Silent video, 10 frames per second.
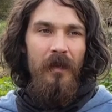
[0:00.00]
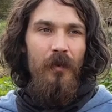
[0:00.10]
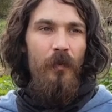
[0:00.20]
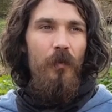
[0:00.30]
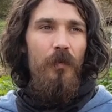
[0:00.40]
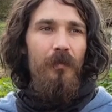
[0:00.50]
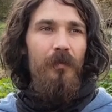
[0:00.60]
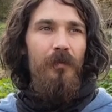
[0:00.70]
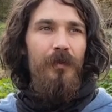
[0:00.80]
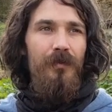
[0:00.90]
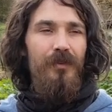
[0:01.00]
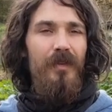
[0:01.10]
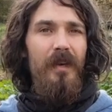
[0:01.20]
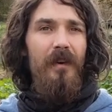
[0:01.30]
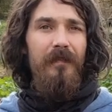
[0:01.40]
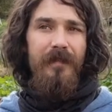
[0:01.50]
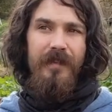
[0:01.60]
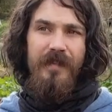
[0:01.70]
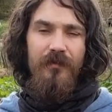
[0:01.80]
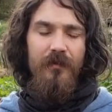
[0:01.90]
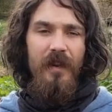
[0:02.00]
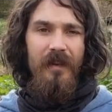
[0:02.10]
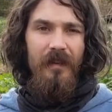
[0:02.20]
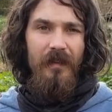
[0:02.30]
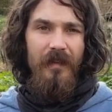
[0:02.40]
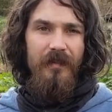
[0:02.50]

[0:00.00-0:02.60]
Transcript: who usually often struggle